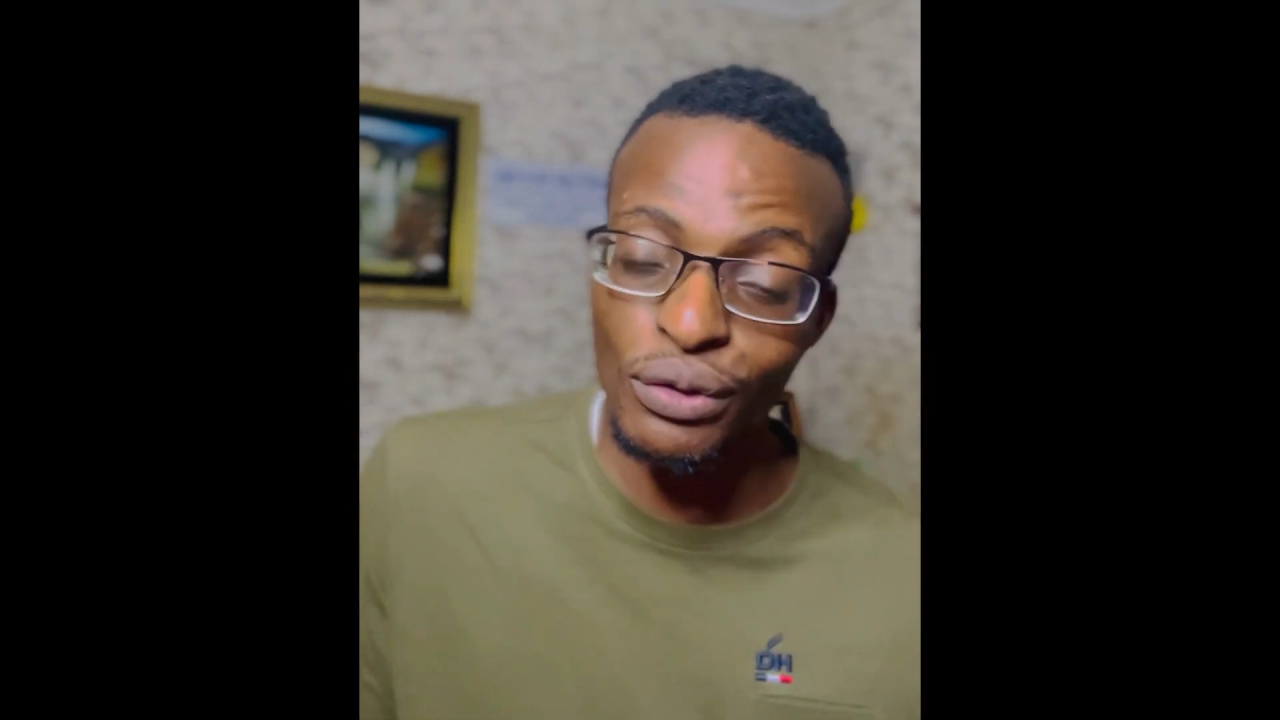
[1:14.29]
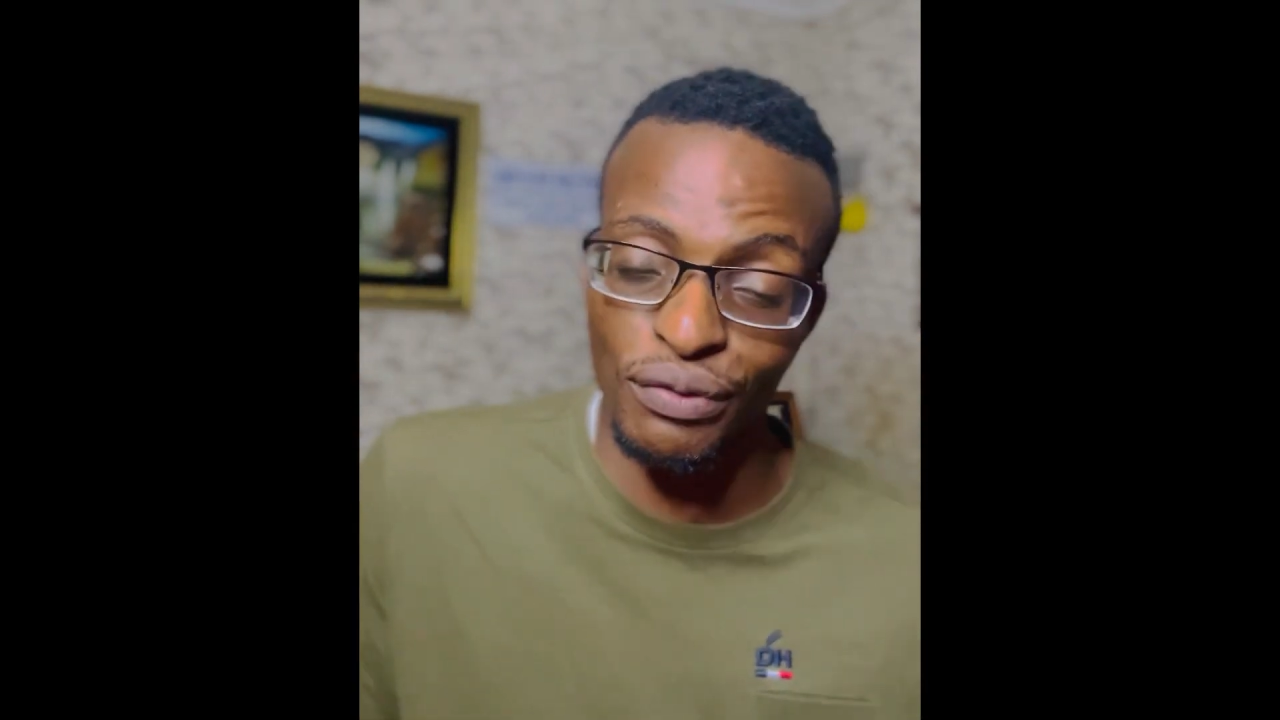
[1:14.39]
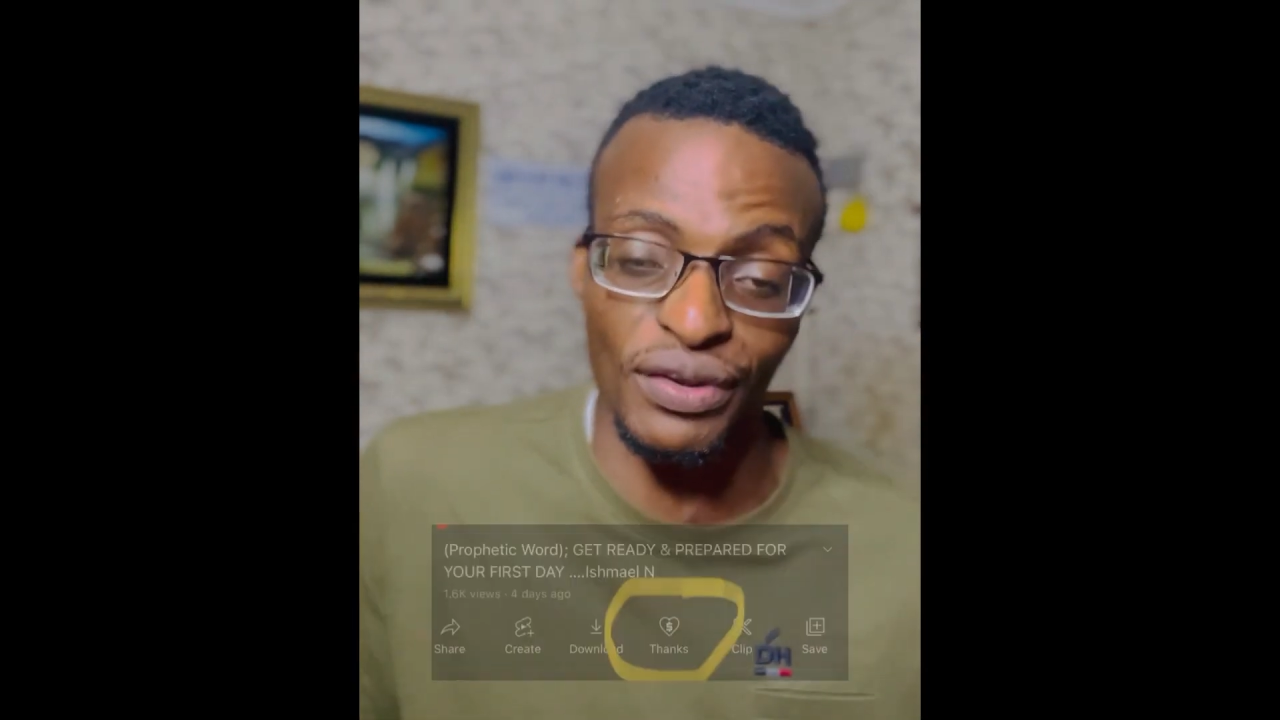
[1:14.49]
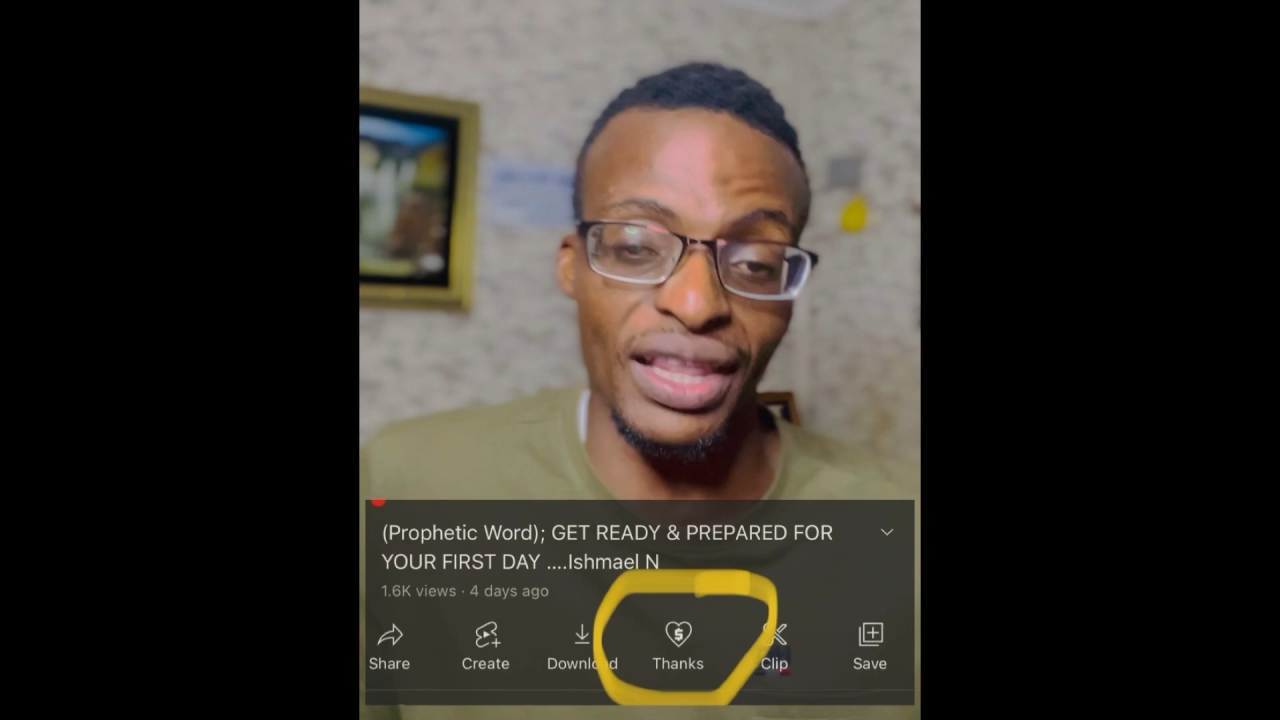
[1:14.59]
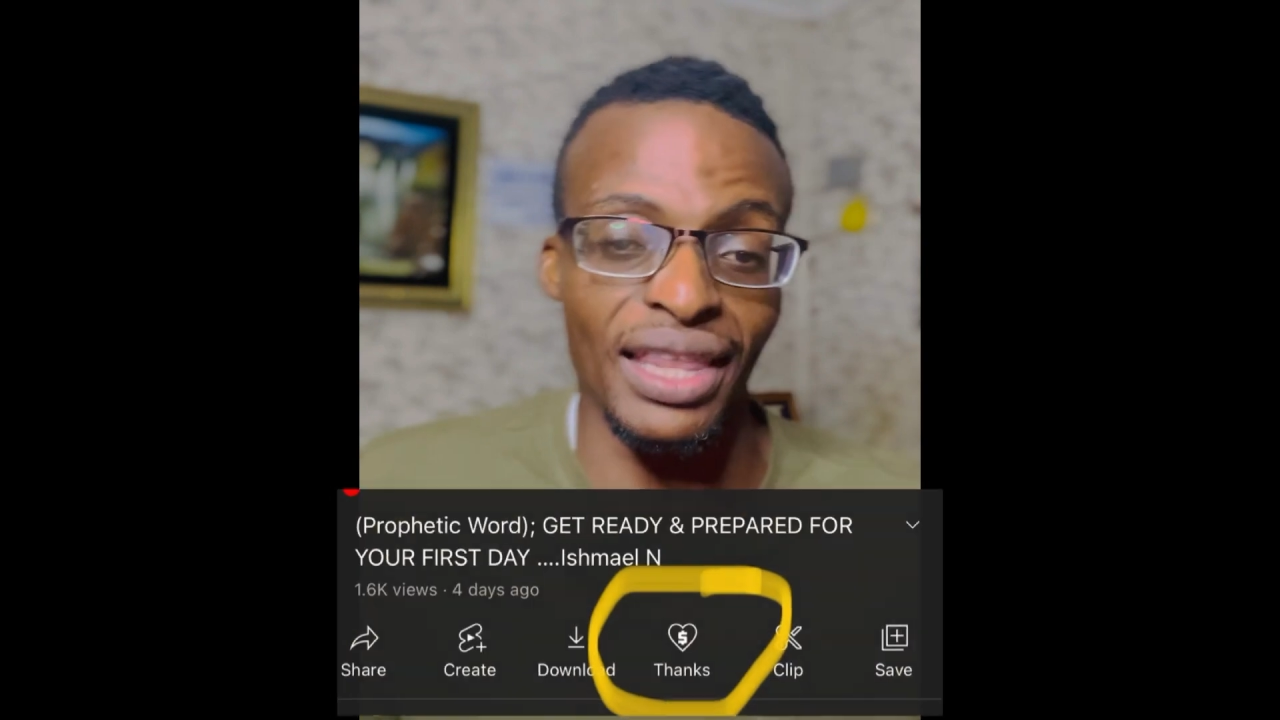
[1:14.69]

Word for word: you feel